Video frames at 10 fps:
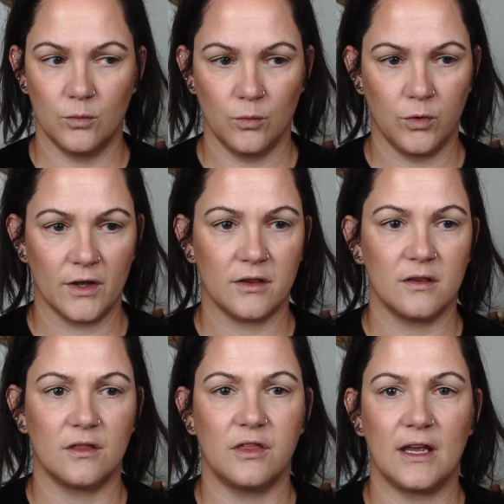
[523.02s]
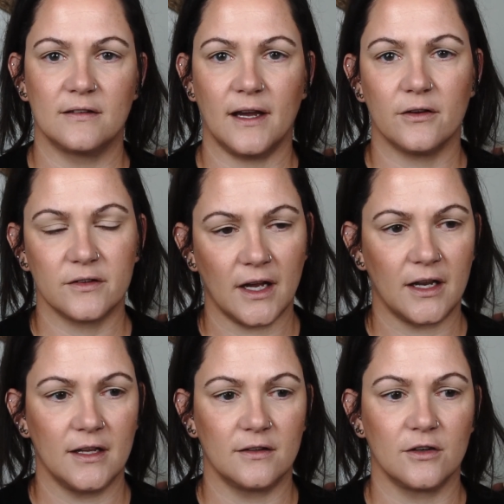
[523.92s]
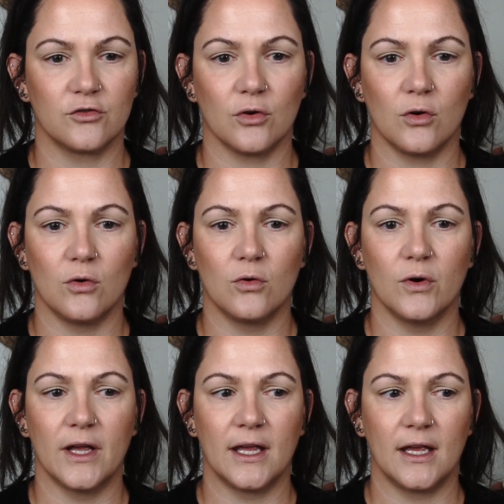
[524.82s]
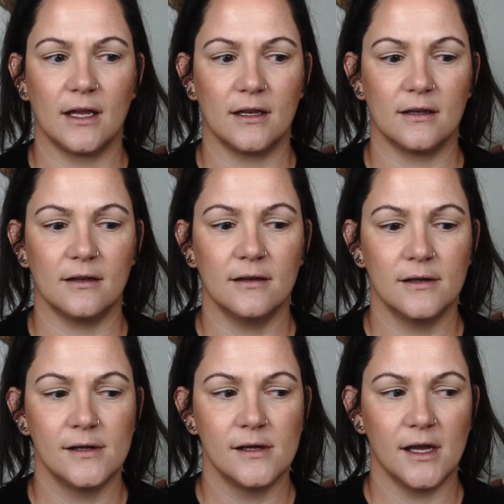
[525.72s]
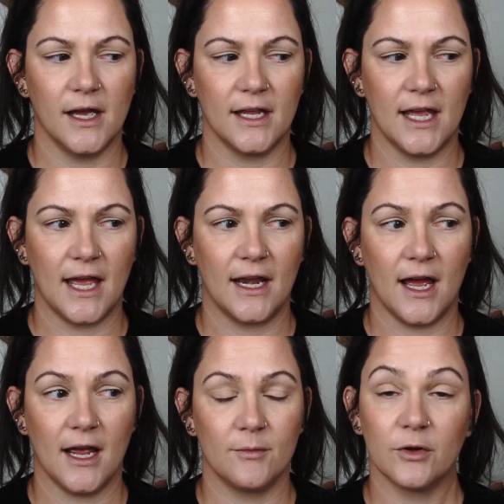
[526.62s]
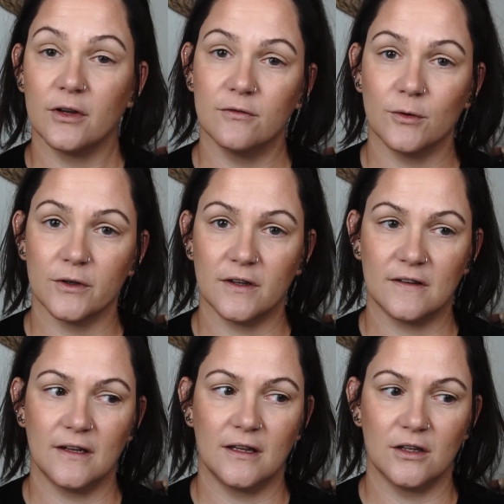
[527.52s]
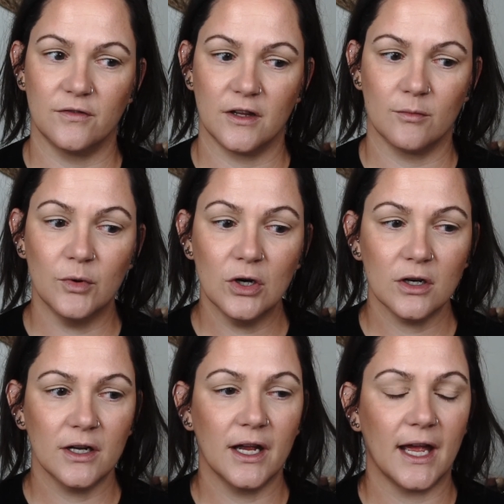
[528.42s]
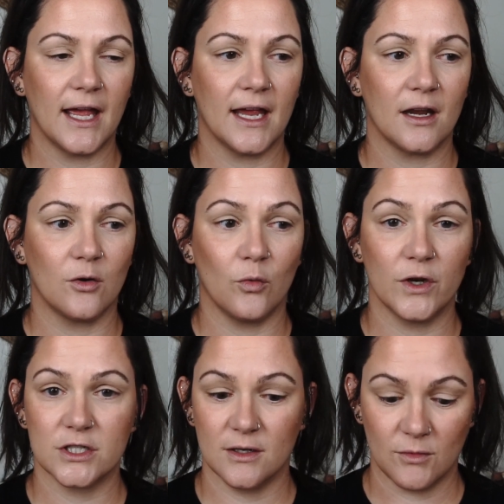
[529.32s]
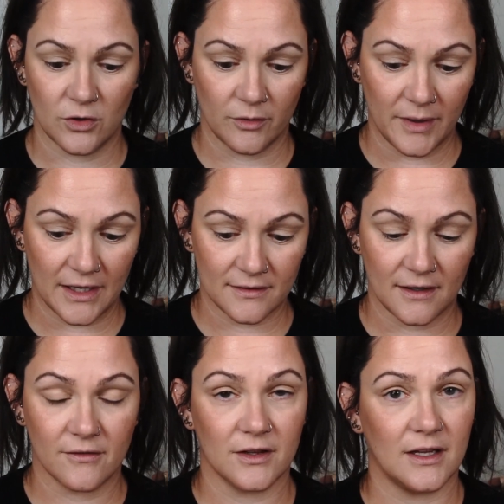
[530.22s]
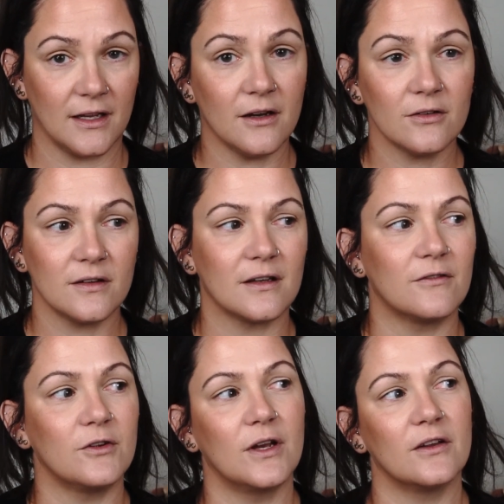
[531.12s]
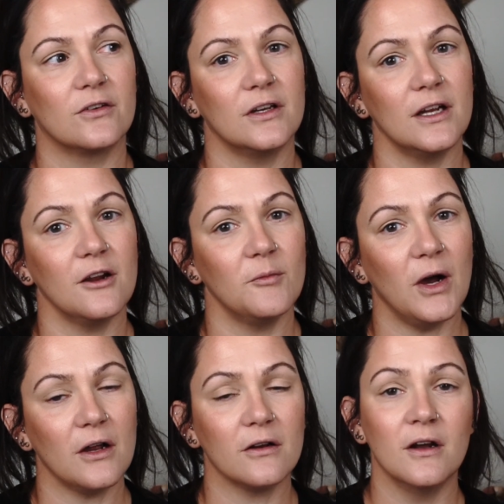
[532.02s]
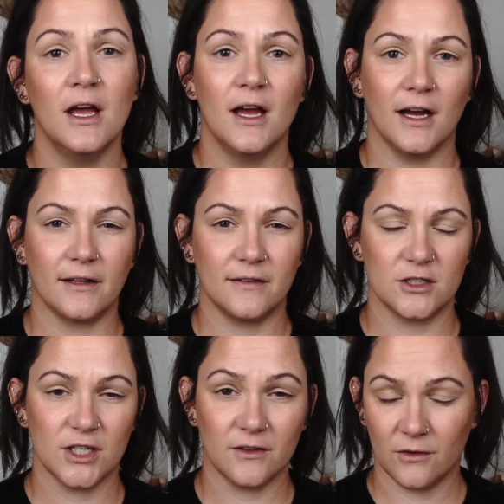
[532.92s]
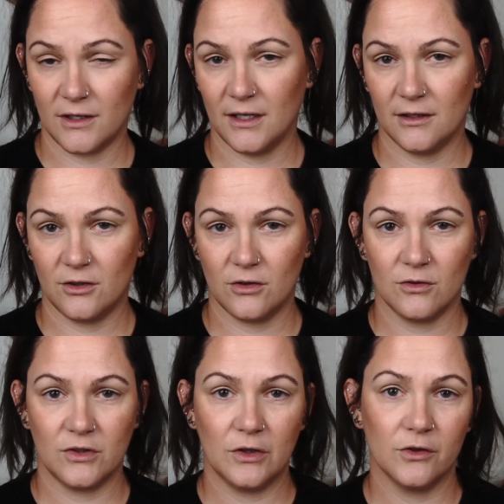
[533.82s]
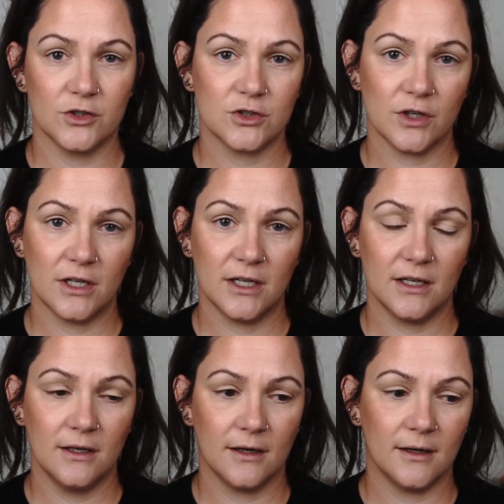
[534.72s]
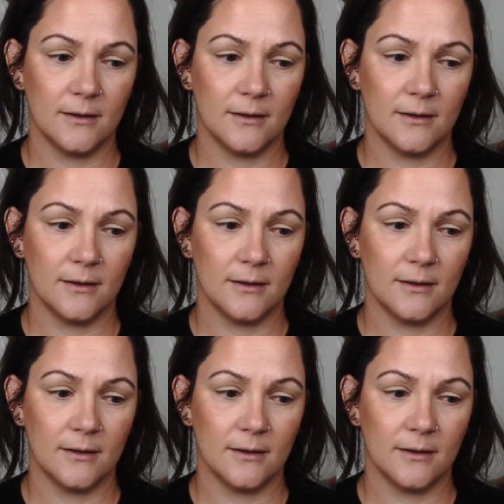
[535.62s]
with things outside of his control. And again, I'm looking forward to seeing this 5th book and wish him all the best and everything else. And if you guys are into Harry Potter, I suggest looking into those illustrated,